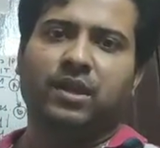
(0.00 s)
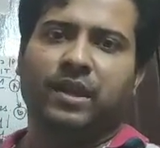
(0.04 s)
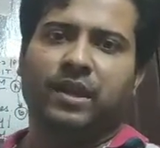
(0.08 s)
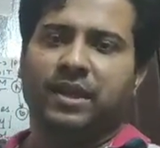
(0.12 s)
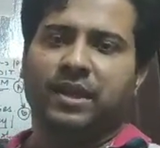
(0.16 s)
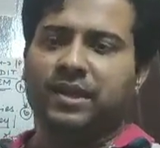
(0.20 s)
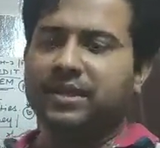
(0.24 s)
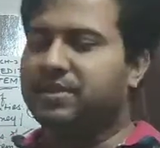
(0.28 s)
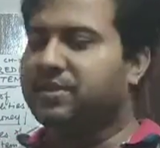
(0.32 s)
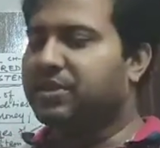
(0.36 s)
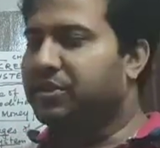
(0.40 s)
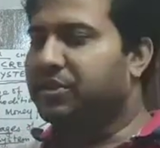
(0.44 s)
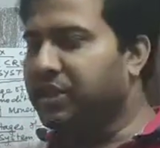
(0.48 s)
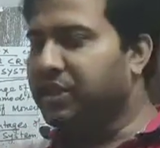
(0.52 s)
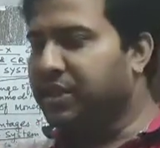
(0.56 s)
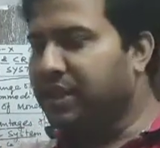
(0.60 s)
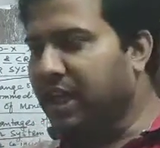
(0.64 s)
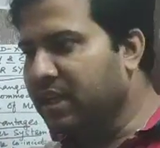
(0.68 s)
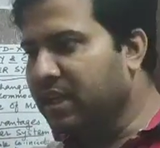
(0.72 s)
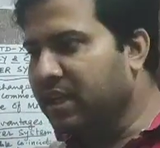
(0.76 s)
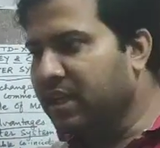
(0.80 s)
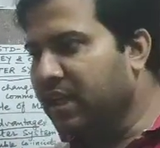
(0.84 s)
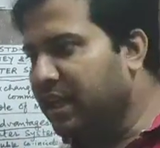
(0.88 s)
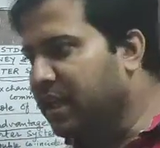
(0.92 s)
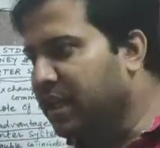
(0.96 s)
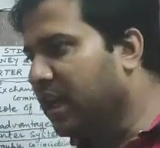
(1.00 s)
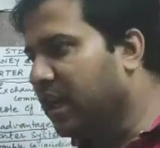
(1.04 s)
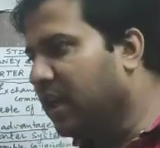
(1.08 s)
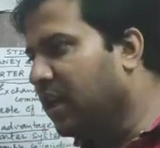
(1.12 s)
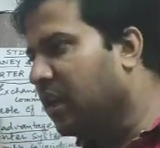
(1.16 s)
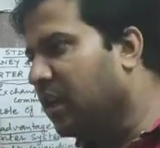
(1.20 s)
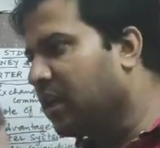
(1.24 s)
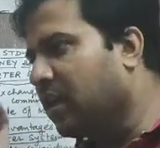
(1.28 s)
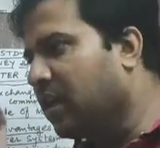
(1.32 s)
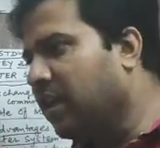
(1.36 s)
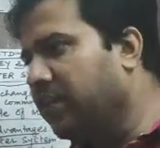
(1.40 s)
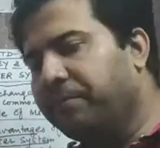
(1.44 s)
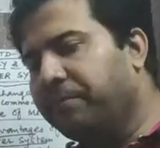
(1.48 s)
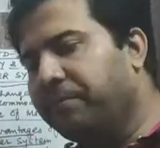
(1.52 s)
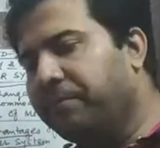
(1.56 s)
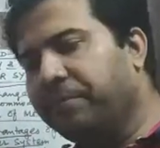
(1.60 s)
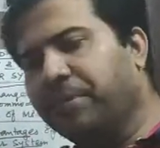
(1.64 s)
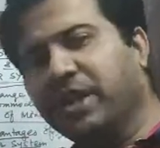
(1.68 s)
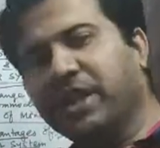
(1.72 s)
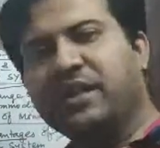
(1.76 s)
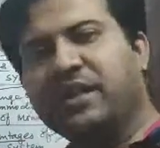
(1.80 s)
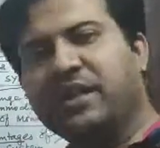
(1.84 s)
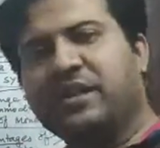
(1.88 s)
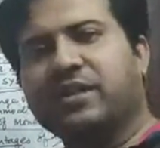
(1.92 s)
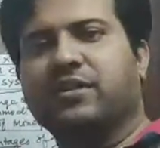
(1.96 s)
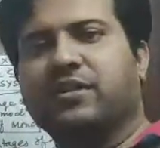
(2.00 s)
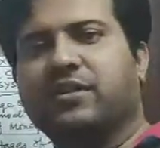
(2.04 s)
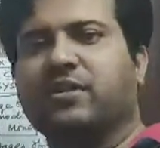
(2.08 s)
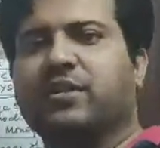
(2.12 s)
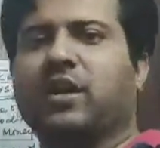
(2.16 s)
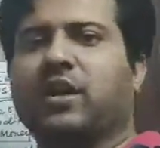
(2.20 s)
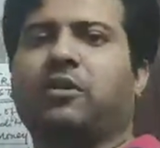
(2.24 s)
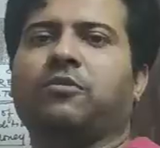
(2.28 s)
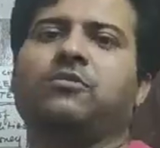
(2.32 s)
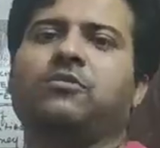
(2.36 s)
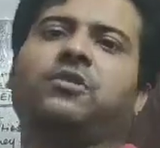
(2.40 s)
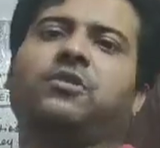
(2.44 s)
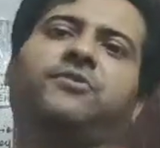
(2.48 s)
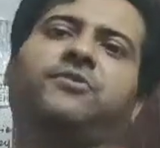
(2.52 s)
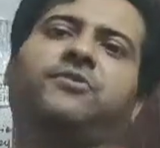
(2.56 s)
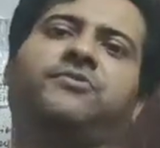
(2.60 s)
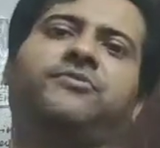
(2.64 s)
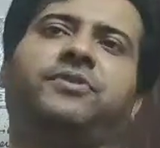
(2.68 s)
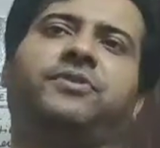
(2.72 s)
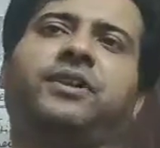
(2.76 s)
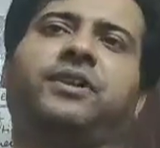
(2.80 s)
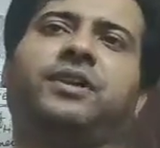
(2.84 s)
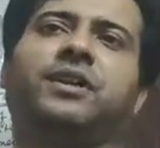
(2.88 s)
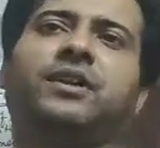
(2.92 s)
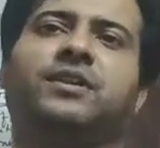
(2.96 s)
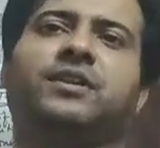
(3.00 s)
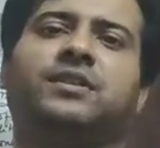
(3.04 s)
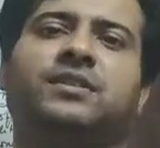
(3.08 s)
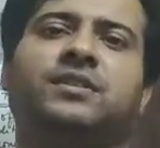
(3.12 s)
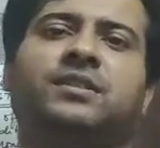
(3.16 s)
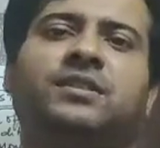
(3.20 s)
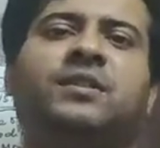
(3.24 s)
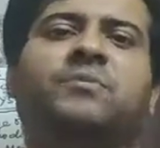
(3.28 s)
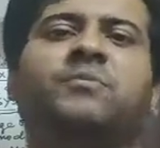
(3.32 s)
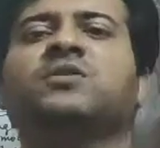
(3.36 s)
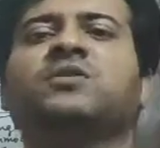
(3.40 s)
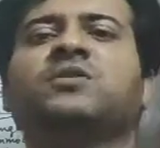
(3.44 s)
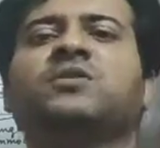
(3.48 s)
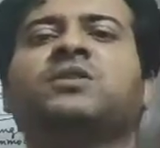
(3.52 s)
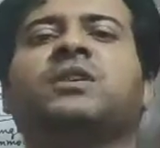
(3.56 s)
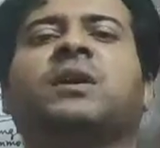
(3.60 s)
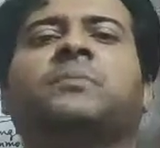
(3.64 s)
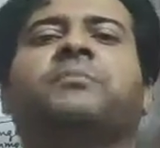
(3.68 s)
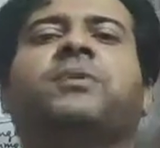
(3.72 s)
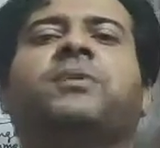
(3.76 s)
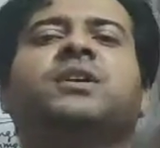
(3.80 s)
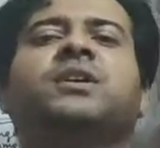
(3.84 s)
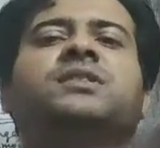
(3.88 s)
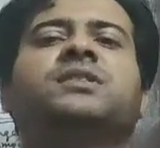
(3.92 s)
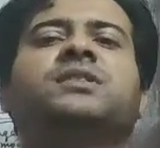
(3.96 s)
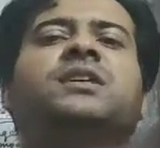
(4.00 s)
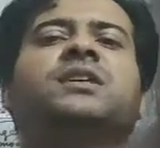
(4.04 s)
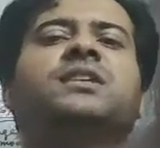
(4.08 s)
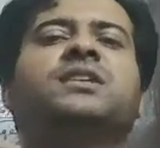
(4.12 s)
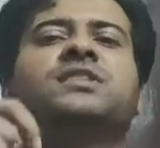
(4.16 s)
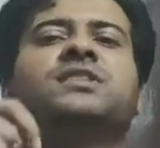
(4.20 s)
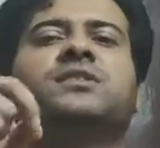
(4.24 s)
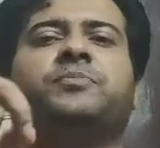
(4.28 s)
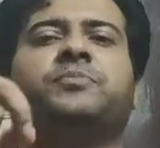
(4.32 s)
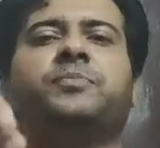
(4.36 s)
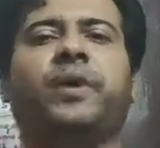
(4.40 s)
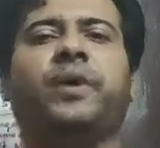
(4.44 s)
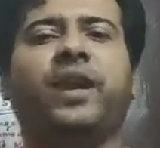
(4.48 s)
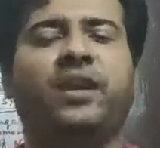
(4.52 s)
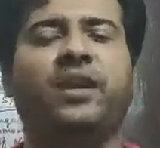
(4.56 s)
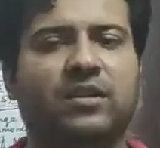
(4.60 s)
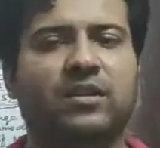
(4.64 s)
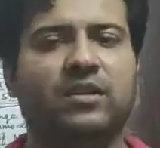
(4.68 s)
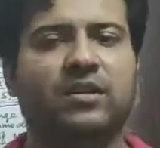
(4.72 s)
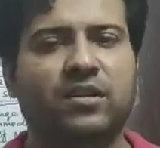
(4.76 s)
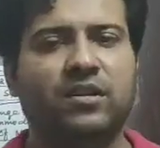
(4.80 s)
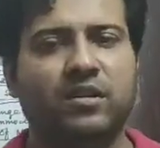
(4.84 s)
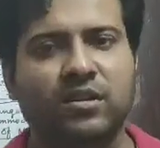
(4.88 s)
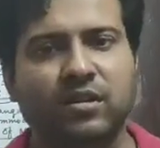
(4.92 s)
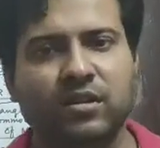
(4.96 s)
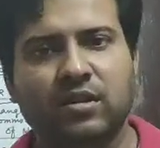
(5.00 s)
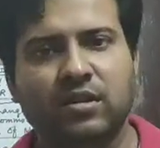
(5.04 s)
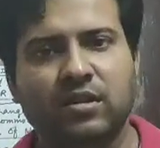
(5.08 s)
is written in a complete round of figure. Suppose a person is paying,